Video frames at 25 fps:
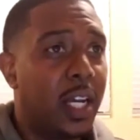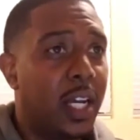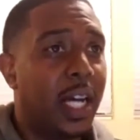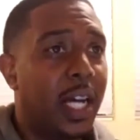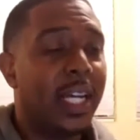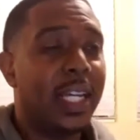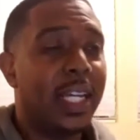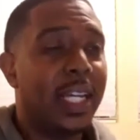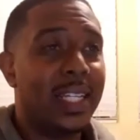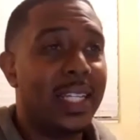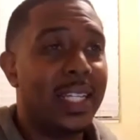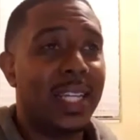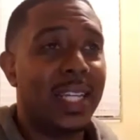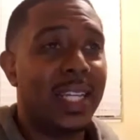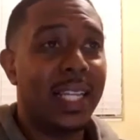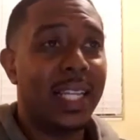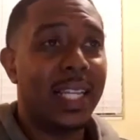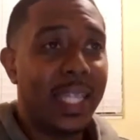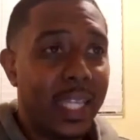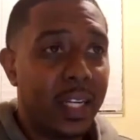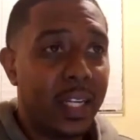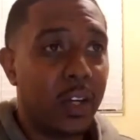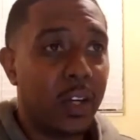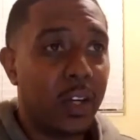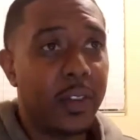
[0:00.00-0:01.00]
against a
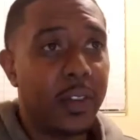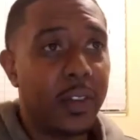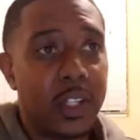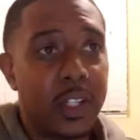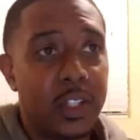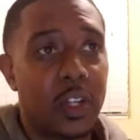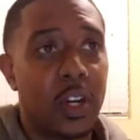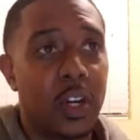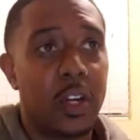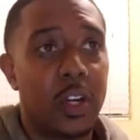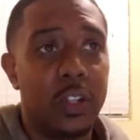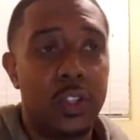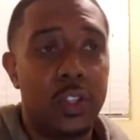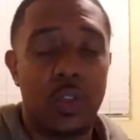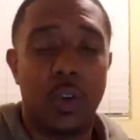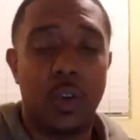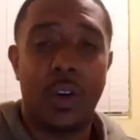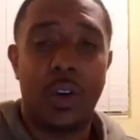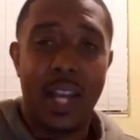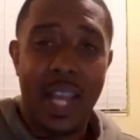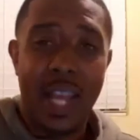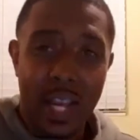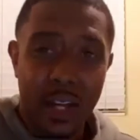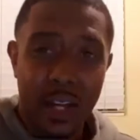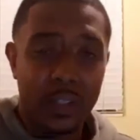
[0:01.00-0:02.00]
leader in the church or
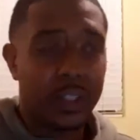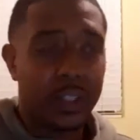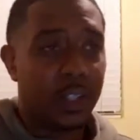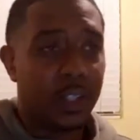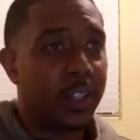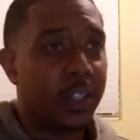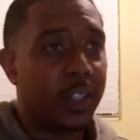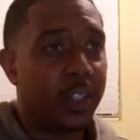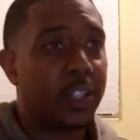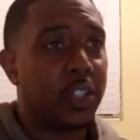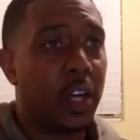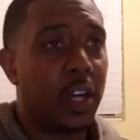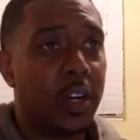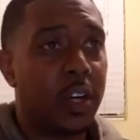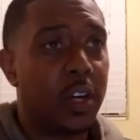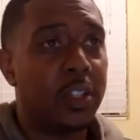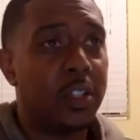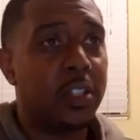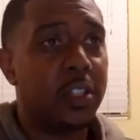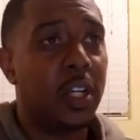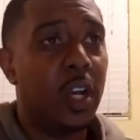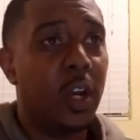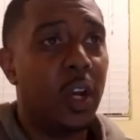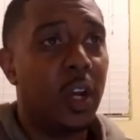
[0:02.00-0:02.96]
an elder in the church